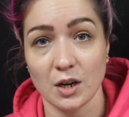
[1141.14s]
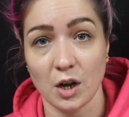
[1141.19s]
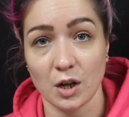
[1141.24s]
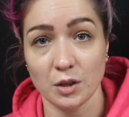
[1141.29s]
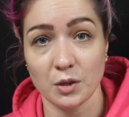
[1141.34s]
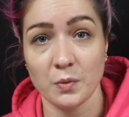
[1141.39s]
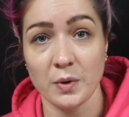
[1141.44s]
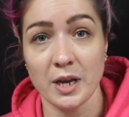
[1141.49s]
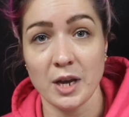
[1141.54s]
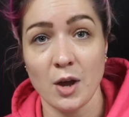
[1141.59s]
on
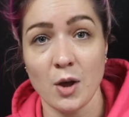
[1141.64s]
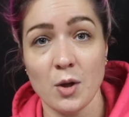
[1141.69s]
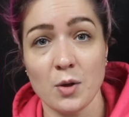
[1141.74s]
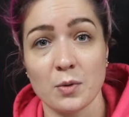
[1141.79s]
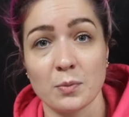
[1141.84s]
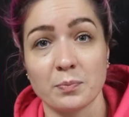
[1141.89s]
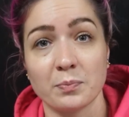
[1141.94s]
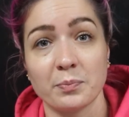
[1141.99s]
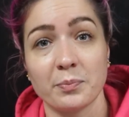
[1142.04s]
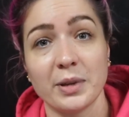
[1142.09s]
the way
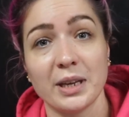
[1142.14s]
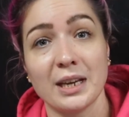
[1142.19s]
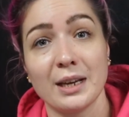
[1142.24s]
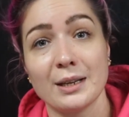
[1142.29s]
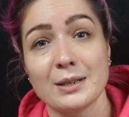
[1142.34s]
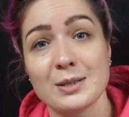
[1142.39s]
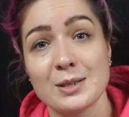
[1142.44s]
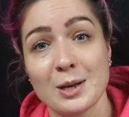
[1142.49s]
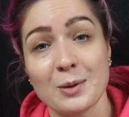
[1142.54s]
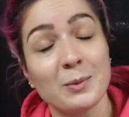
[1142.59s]
home
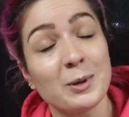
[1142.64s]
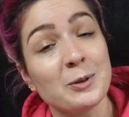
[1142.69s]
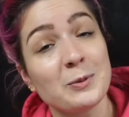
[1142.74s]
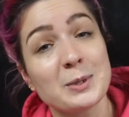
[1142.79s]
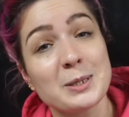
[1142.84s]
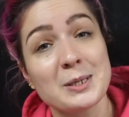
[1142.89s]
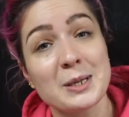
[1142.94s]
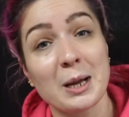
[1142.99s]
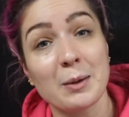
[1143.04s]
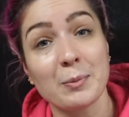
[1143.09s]
because someone
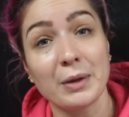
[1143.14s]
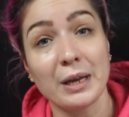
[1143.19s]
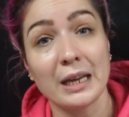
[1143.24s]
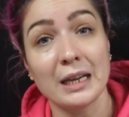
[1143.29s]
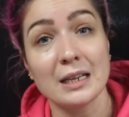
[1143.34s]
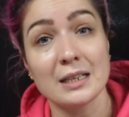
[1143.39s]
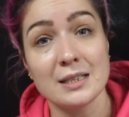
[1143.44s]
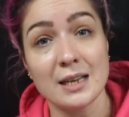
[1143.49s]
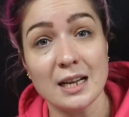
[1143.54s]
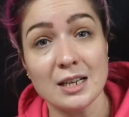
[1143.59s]
was not
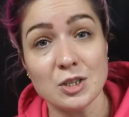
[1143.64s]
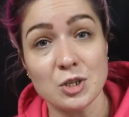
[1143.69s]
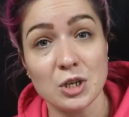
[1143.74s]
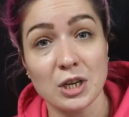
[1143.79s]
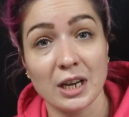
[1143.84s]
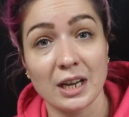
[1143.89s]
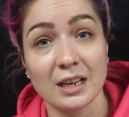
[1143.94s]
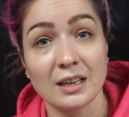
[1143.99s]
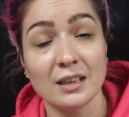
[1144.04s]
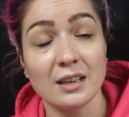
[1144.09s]
paying
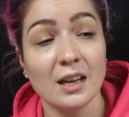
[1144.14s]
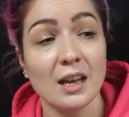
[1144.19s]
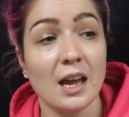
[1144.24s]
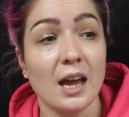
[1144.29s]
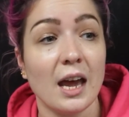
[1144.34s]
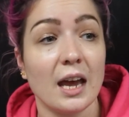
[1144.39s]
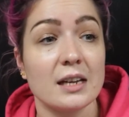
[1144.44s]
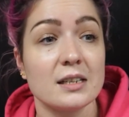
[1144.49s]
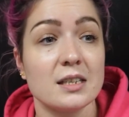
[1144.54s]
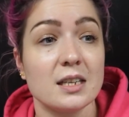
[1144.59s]
attention
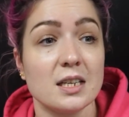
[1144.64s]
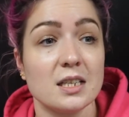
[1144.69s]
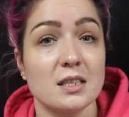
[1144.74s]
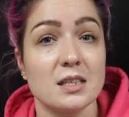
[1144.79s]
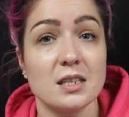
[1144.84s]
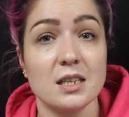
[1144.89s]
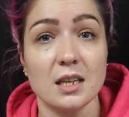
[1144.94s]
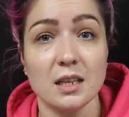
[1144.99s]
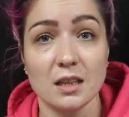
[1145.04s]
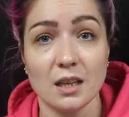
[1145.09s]
and didn't
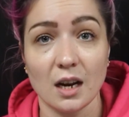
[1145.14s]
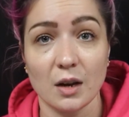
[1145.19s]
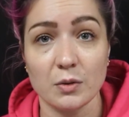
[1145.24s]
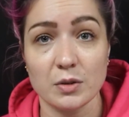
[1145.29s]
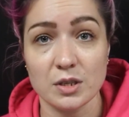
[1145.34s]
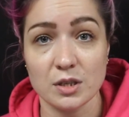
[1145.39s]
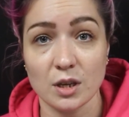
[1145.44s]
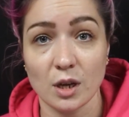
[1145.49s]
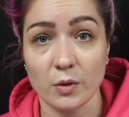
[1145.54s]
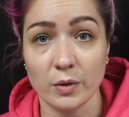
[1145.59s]
see that I was
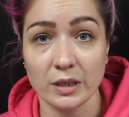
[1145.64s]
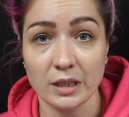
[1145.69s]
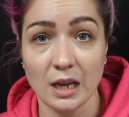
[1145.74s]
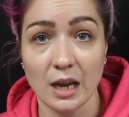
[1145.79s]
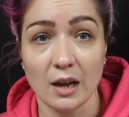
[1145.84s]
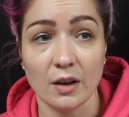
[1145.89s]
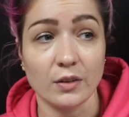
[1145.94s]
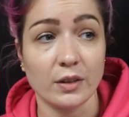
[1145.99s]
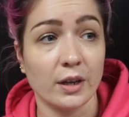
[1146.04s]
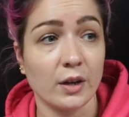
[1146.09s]
slowing
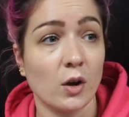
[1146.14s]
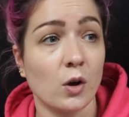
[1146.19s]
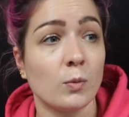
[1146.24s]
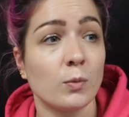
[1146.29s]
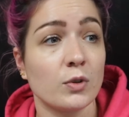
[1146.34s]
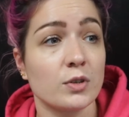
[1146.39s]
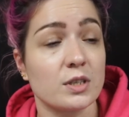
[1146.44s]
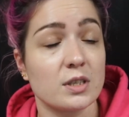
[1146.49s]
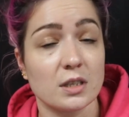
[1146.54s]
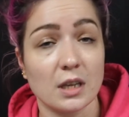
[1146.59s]
down. They
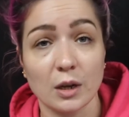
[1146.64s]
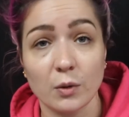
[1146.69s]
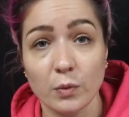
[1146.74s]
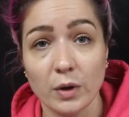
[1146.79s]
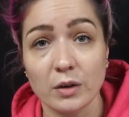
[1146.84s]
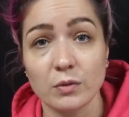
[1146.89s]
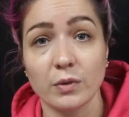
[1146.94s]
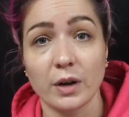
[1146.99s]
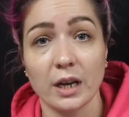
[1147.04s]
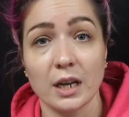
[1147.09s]
almost like
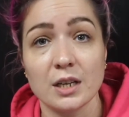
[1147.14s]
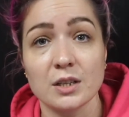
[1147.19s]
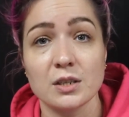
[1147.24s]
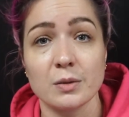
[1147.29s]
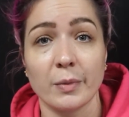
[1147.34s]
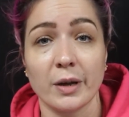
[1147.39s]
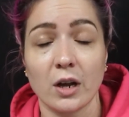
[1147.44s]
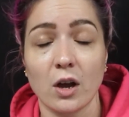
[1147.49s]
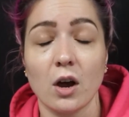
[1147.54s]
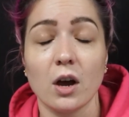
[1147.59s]
went right into
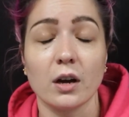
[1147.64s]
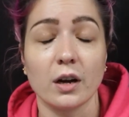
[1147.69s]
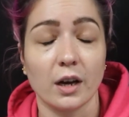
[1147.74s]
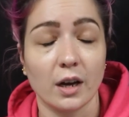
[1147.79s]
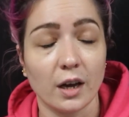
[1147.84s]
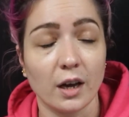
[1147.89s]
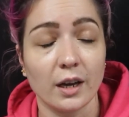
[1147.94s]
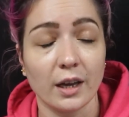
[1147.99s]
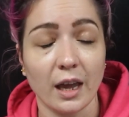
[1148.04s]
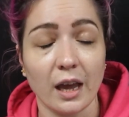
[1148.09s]
my car
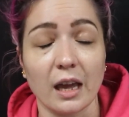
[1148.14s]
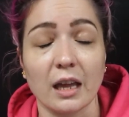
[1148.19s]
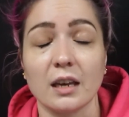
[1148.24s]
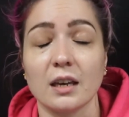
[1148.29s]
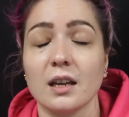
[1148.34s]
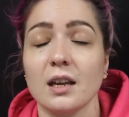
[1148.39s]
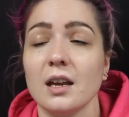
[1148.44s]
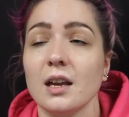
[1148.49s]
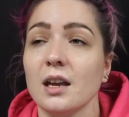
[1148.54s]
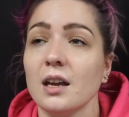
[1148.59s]
again.
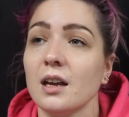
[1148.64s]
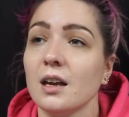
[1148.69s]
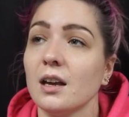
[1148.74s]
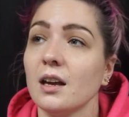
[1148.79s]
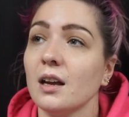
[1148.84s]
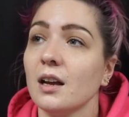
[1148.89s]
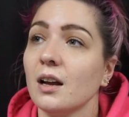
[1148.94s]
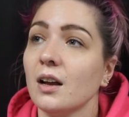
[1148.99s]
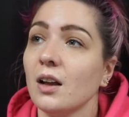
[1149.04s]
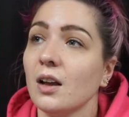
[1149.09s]

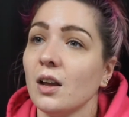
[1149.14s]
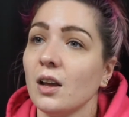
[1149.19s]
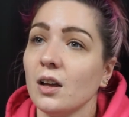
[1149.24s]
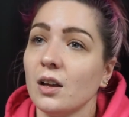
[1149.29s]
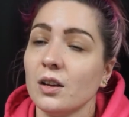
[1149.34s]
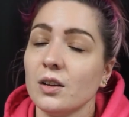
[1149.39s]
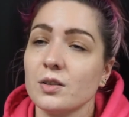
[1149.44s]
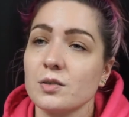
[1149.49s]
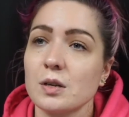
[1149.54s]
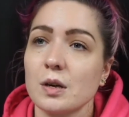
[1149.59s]

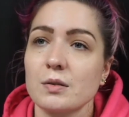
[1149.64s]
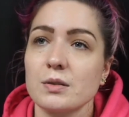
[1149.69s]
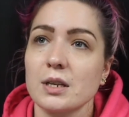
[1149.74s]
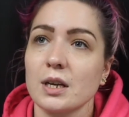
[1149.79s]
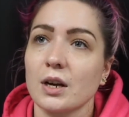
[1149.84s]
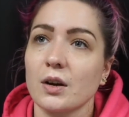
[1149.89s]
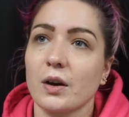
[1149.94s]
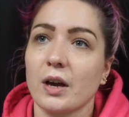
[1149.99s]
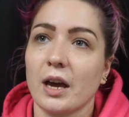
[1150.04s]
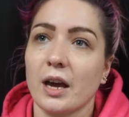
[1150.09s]
So I was
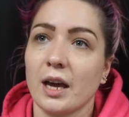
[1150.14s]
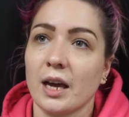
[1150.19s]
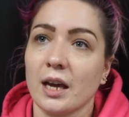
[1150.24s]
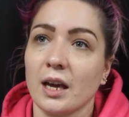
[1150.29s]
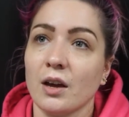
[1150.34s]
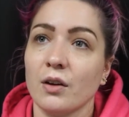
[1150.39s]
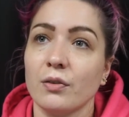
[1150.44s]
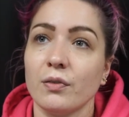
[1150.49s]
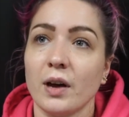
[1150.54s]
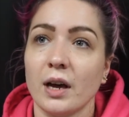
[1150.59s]
like,
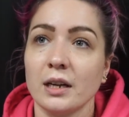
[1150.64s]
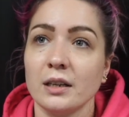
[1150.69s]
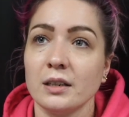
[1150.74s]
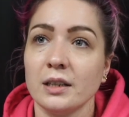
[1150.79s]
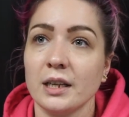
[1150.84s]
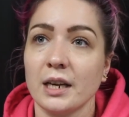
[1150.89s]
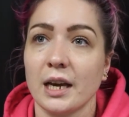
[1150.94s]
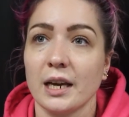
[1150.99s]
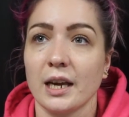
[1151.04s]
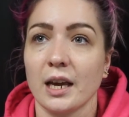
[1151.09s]
okay,
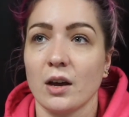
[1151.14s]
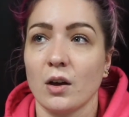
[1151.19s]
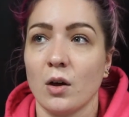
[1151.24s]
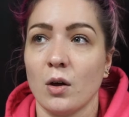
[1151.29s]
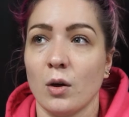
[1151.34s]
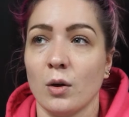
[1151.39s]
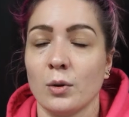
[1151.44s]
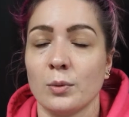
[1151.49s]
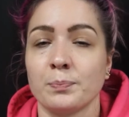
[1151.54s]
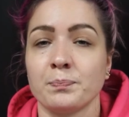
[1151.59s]
finally I get
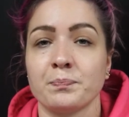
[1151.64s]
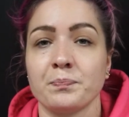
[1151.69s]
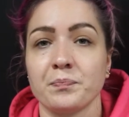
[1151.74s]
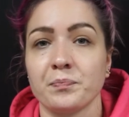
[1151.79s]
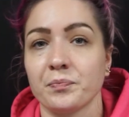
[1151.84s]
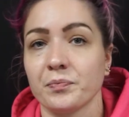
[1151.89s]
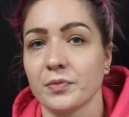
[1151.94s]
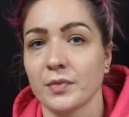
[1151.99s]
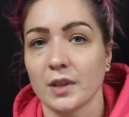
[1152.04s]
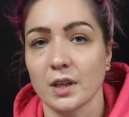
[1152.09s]
home,
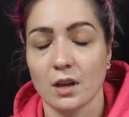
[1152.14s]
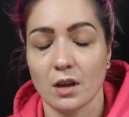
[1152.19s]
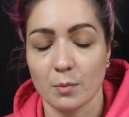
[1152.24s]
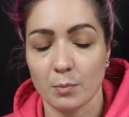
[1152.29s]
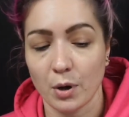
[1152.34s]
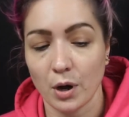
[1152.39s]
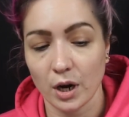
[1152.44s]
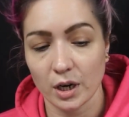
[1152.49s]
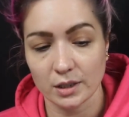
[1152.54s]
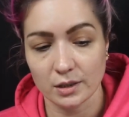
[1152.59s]

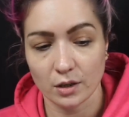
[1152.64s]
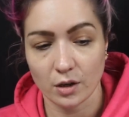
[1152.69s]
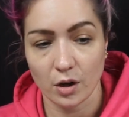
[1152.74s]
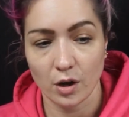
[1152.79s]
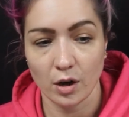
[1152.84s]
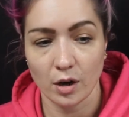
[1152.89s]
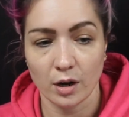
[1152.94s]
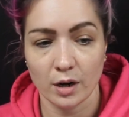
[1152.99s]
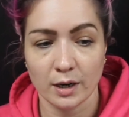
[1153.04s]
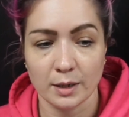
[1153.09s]
park the
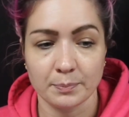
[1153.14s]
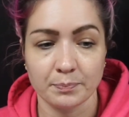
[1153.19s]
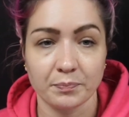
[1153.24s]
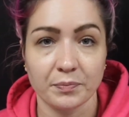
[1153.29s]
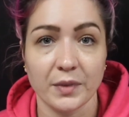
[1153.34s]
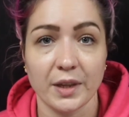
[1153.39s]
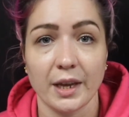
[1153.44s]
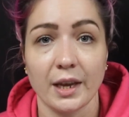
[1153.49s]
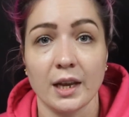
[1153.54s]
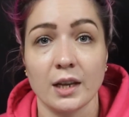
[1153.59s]
car,
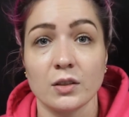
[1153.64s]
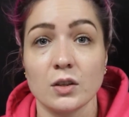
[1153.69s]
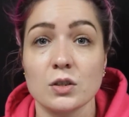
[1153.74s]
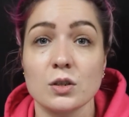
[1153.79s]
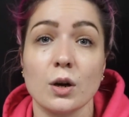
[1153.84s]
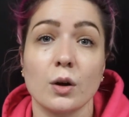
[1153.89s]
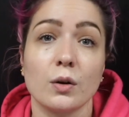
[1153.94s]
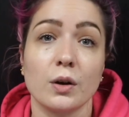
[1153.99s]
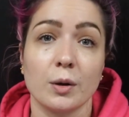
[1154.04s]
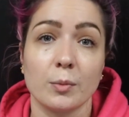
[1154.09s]
and the
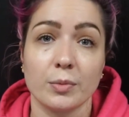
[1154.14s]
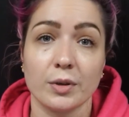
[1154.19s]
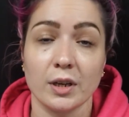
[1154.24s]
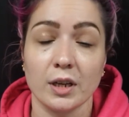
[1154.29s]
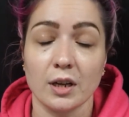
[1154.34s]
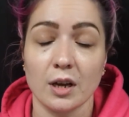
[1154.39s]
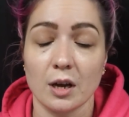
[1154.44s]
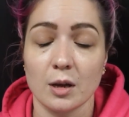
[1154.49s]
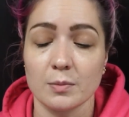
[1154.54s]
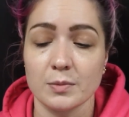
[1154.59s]
tow
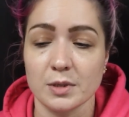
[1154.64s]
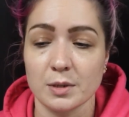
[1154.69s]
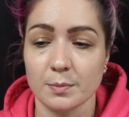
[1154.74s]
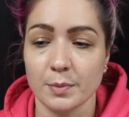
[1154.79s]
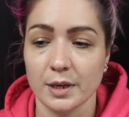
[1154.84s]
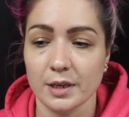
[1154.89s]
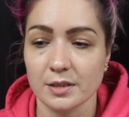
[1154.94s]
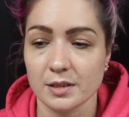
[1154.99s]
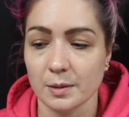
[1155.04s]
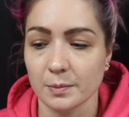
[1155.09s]
company comes and
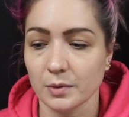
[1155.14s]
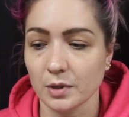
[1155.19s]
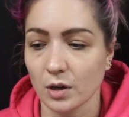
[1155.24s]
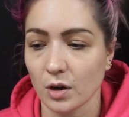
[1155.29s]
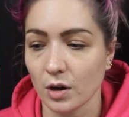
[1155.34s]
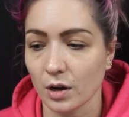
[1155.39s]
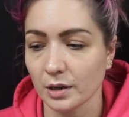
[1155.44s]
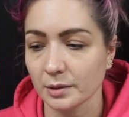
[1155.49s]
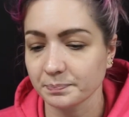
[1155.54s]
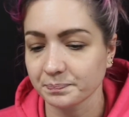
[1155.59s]
picks up the
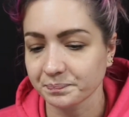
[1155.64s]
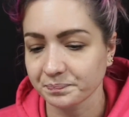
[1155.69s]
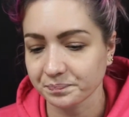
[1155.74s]
car.